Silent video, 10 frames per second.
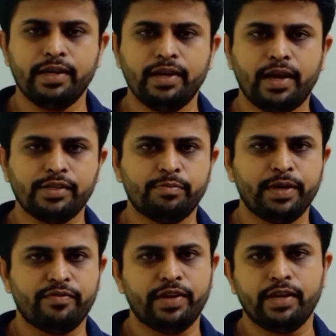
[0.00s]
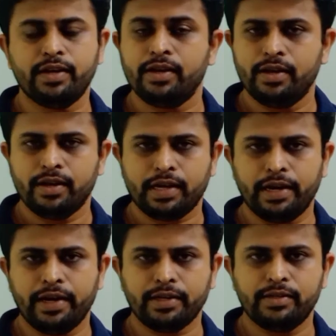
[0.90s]
lies between
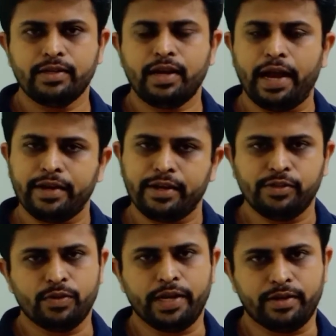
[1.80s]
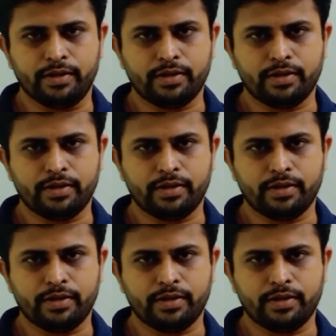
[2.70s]
conductor and insulator.